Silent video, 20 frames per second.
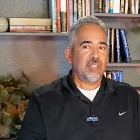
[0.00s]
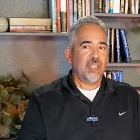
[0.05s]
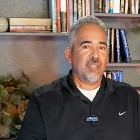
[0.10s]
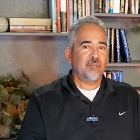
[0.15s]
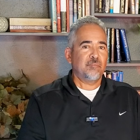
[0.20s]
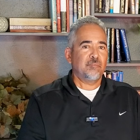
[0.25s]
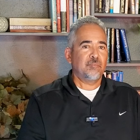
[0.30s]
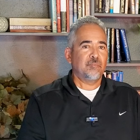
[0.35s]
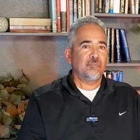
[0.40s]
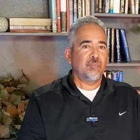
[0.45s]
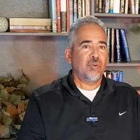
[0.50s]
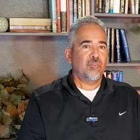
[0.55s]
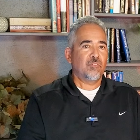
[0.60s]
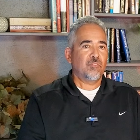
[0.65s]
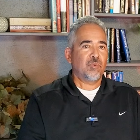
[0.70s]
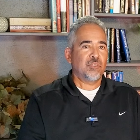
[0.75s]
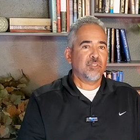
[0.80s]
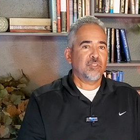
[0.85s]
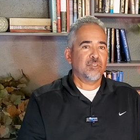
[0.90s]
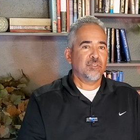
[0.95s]
they
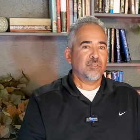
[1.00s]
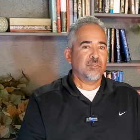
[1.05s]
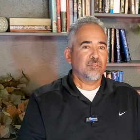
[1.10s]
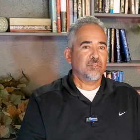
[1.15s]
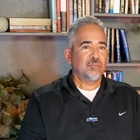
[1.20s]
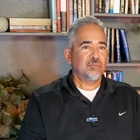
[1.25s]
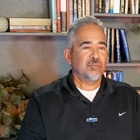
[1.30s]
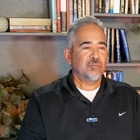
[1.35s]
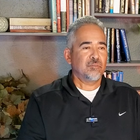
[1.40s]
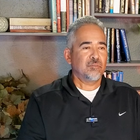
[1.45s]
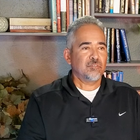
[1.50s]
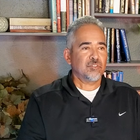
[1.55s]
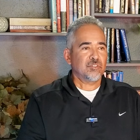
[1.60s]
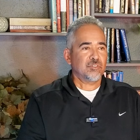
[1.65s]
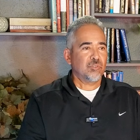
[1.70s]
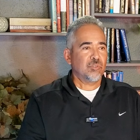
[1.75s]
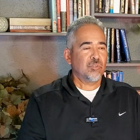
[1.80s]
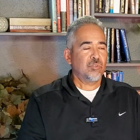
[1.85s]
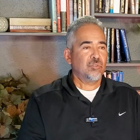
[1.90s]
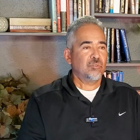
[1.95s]
both went through
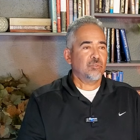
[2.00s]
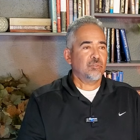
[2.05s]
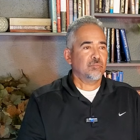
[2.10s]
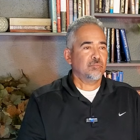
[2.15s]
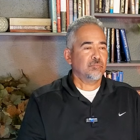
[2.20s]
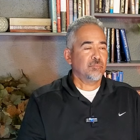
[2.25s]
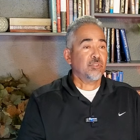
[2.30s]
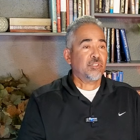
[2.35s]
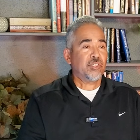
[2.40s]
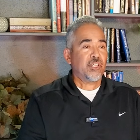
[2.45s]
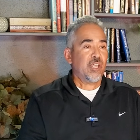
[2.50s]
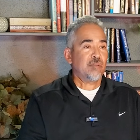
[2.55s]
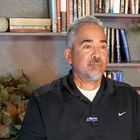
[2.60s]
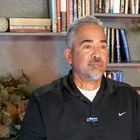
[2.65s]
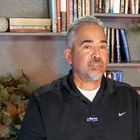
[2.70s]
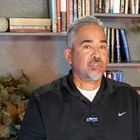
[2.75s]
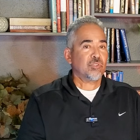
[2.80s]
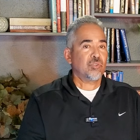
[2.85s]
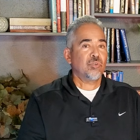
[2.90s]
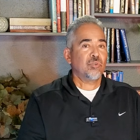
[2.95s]
school, boot
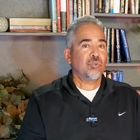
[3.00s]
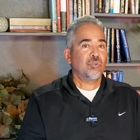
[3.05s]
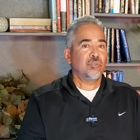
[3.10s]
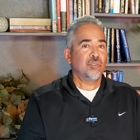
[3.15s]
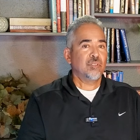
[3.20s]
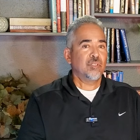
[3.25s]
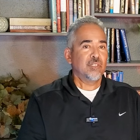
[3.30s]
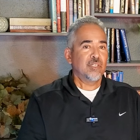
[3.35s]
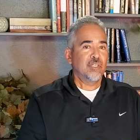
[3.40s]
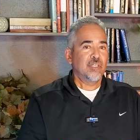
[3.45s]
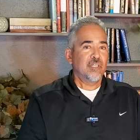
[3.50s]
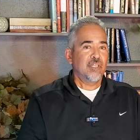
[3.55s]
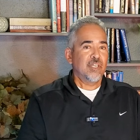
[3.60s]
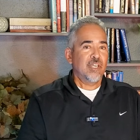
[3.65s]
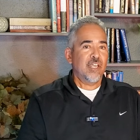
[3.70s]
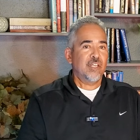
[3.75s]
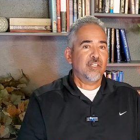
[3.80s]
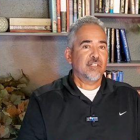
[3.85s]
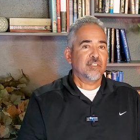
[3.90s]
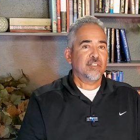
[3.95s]
camp, school,
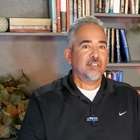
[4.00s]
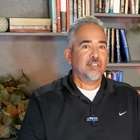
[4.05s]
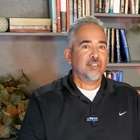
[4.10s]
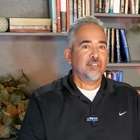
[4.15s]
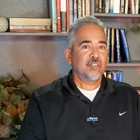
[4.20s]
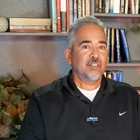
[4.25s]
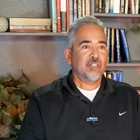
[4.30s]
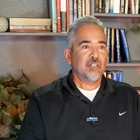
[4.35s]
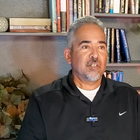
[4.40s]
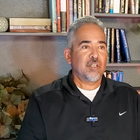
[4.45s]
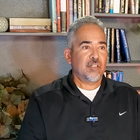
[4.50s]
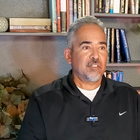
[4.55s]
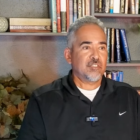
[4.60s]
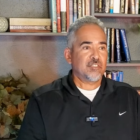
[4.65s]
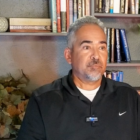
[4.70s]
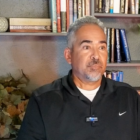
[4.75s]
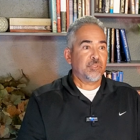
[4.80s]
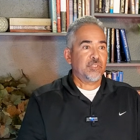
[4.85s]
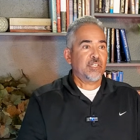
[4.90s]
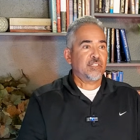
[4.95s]
and got
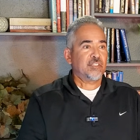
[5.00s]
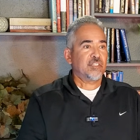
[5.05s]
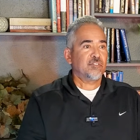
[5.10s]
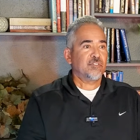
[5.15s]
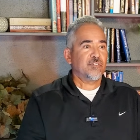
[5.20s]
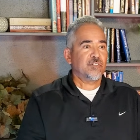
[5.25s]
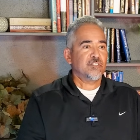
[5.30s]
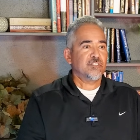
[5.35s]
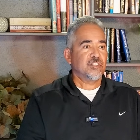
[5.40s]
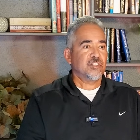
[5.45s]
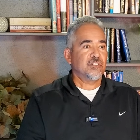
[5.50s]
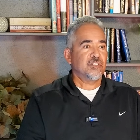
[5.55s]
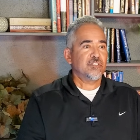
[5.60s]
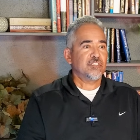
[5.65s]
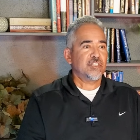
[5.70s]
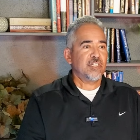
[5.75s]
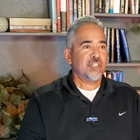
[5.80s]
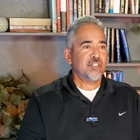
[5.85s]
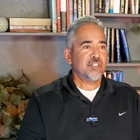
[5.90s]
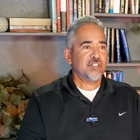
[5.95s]
split at their first duty
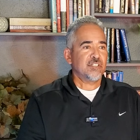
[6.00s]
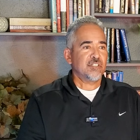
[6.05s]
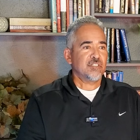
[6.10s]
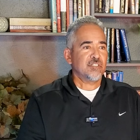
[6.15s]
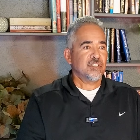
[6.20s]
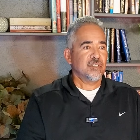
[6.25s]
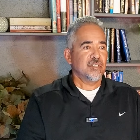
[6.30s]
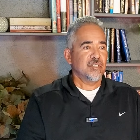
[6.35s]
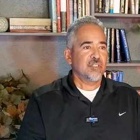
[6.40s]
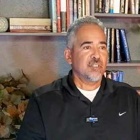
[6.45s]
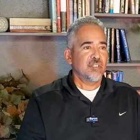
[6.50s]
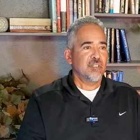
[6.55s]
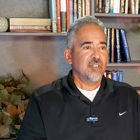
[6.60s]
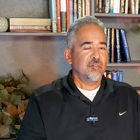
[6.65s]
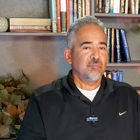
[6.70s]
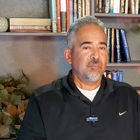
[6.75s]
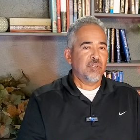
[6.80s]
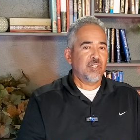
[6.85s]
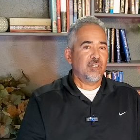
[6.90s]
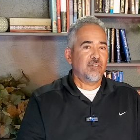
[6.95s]
stations.
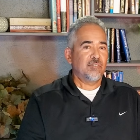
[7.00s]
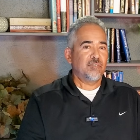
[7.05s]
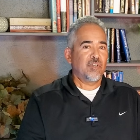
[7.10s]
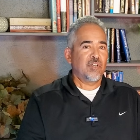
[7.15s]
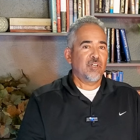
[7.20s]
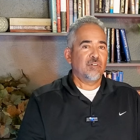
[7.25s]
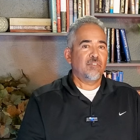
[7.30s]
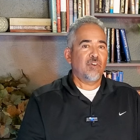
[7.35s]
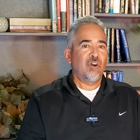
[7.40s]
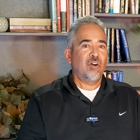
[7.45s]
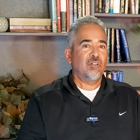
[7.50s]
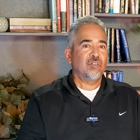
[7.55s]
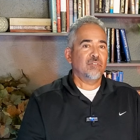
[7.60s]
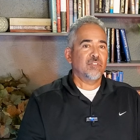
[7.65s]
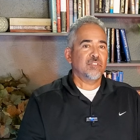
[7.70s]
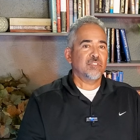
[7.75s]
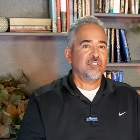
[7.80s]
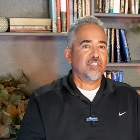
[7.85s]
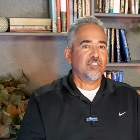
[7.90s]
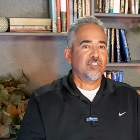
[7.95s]
But of, of all of
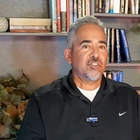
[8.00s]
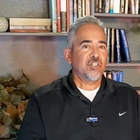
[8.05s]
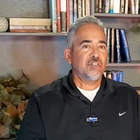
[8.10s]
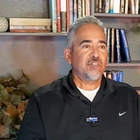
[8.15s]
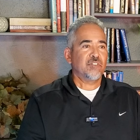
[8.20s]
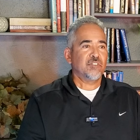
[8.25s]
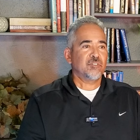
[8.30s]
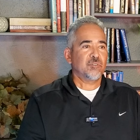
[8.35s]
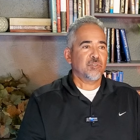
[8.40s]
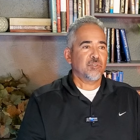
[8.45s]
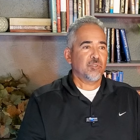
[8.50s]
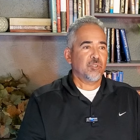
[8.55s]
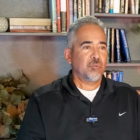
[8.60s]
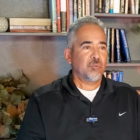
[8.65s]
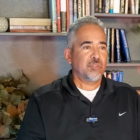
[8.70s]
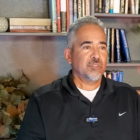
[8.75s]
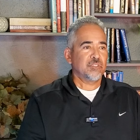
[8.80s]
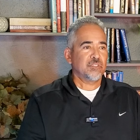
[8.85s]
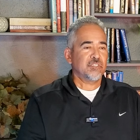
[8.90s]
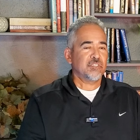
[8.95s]
us, the three of us were the only
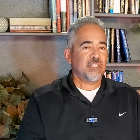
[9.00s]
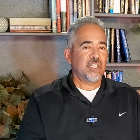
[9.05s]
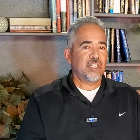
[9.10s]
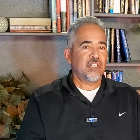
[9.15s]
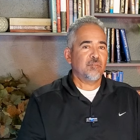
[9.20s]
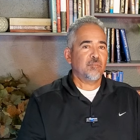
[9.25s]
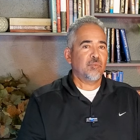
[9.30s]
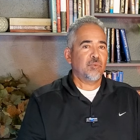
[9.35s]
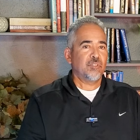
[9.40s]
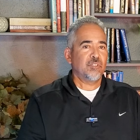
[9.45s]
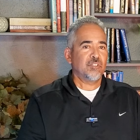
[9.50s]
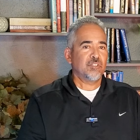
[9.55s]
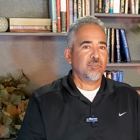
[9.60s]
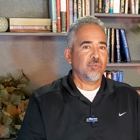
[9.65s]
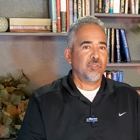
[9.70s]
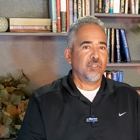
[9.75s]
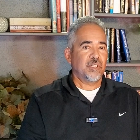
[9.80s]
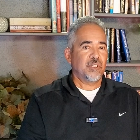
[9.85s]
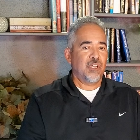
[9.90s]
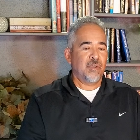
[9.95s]
ones that stayed in more than
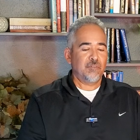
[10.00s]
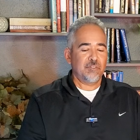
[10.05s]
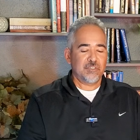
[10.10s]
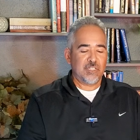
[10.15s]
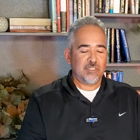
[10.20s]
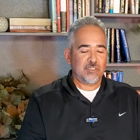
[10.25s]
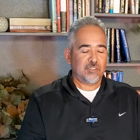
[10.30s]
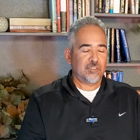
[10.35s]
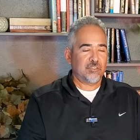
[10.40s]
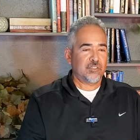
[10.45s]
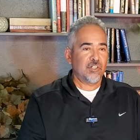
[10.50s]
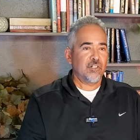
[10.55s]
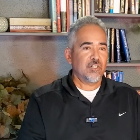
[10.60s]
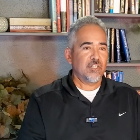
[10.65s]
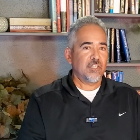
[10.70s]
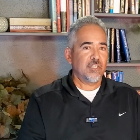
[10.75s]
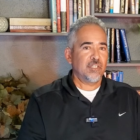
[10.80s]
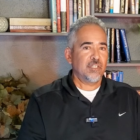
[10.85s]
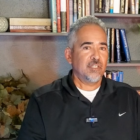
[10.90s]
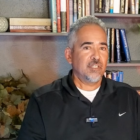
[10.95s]
twenty. I was at
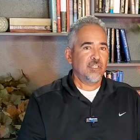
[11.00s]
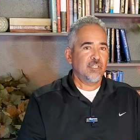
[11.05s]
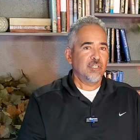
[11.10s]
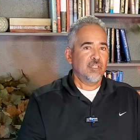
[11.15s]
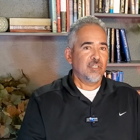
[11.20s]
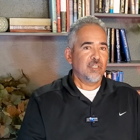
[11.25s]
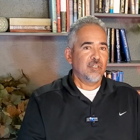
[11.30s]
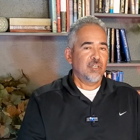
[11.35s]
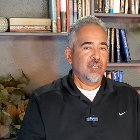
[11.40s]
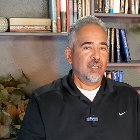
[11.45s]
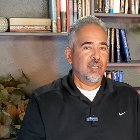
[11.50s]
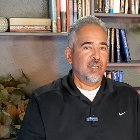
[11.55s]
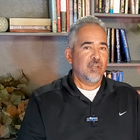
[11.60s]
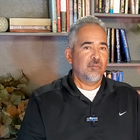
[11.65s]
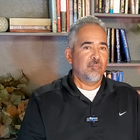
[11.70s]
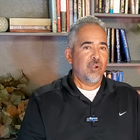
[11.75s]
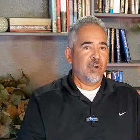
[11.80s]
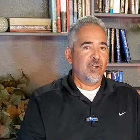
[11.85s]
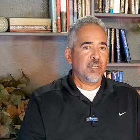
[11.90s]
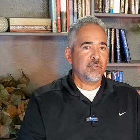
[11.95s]
thirty, uh,
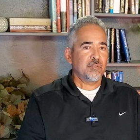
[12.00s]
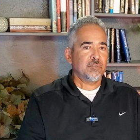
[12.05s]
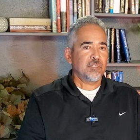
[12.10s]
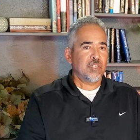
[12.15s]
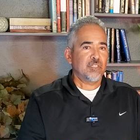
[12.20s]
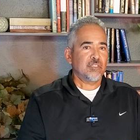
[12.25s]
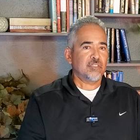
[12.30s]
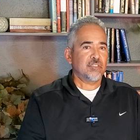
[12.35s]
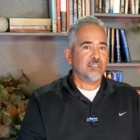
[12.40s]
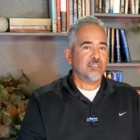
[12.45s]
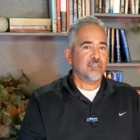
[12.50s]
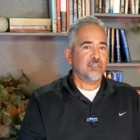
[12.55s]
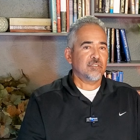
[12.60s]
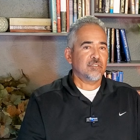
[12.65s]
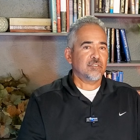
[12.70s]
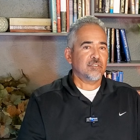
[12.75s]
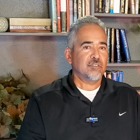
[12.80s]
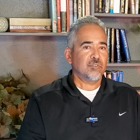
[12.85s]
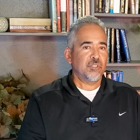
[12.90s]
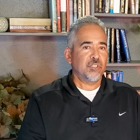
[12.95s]
Marty was at
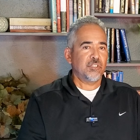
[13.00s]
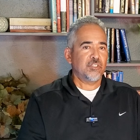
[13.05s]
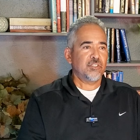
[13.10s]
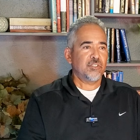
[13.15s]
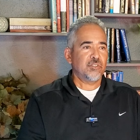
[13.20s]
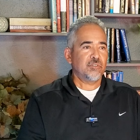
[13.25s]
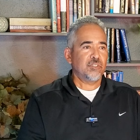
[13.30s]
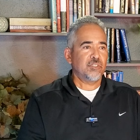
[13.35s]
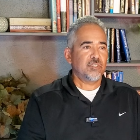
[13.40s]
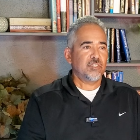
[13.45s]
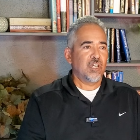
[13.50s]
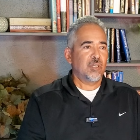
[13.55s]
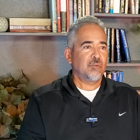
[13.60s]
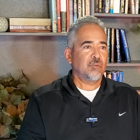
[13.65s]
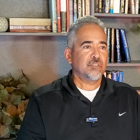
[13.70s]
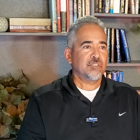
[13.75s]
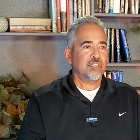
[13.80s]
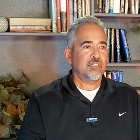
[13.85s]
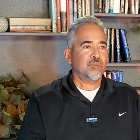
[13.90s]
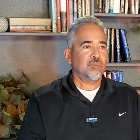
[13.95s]
twenty-two, and Don
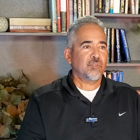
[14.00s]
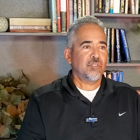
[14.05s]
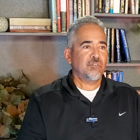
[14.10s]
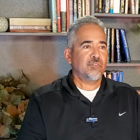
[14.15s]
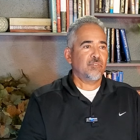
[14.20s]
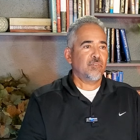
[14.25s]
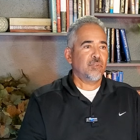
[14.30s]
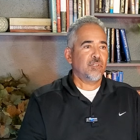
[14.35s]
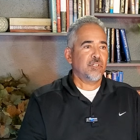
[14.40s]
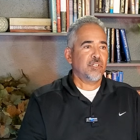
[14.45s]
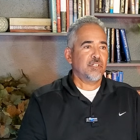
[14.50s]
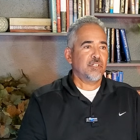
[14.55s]
was at twenty-four